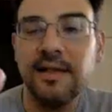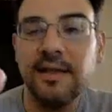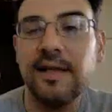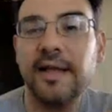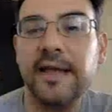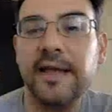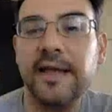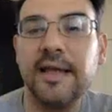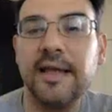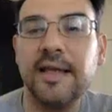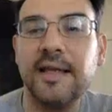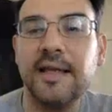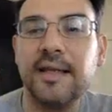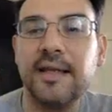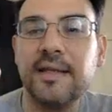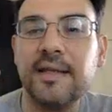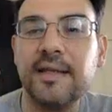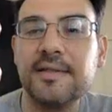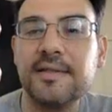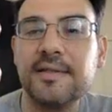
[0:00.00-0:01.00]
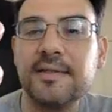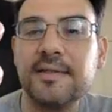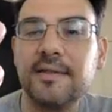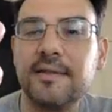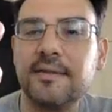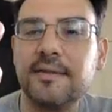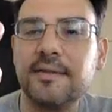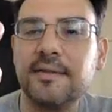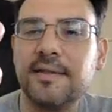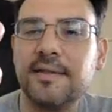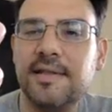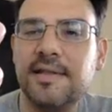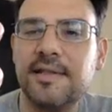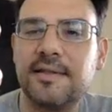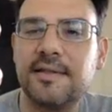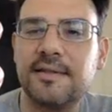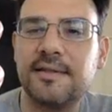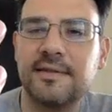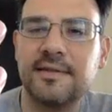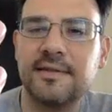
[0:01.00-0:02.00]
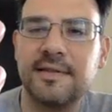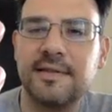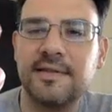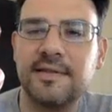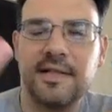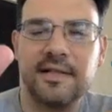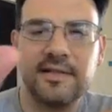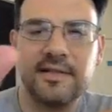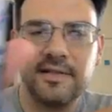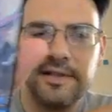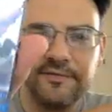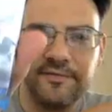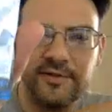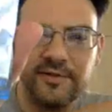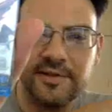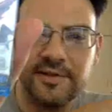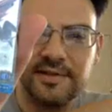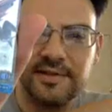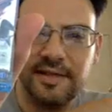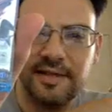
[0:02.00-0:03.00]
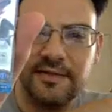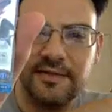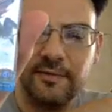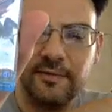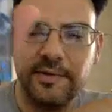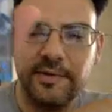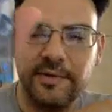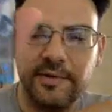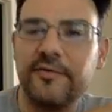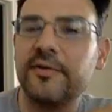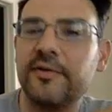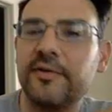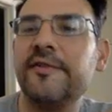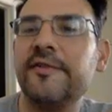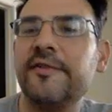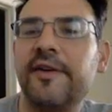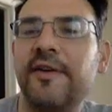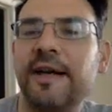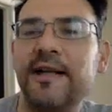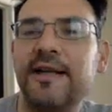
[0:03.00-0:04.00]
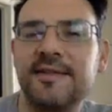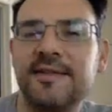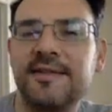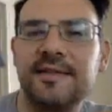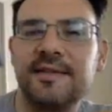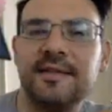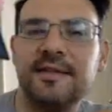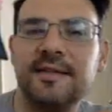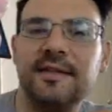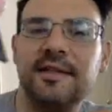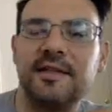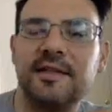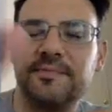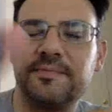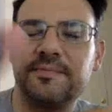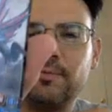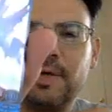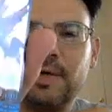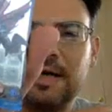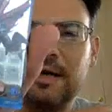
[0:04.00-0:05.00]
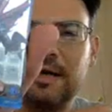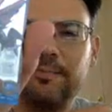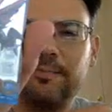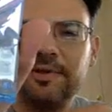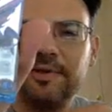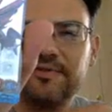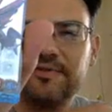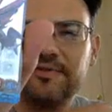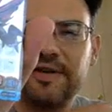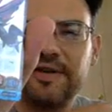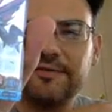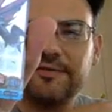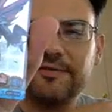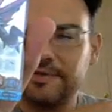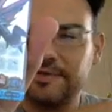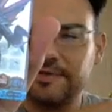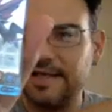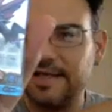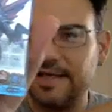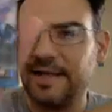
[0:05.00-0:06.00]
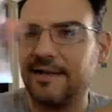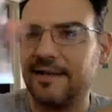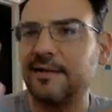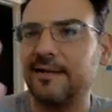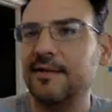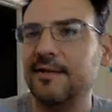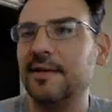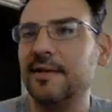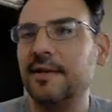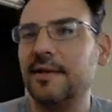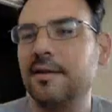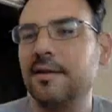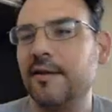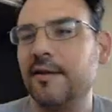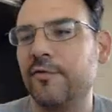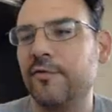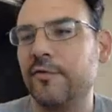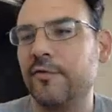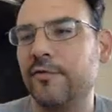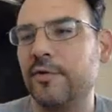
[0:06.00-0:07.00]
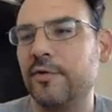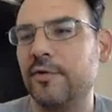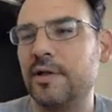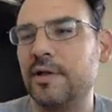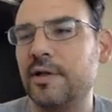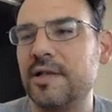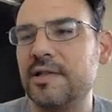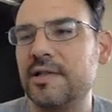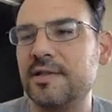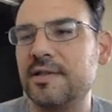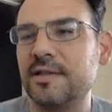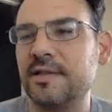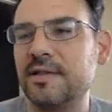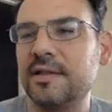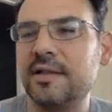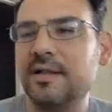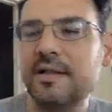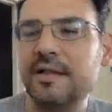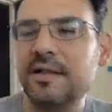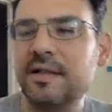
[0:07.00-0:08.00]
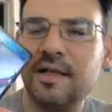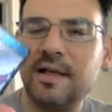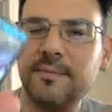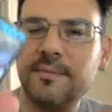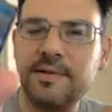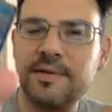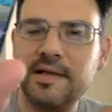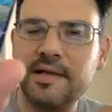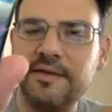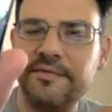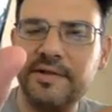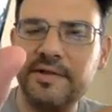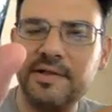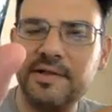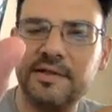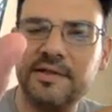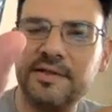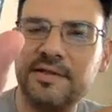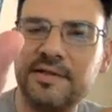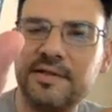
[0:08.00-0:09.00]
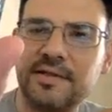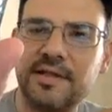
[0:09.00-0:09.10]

And he's he's got toughness, and then whenever he fights, he gets wow plus five to his attack for four cost kind of into this.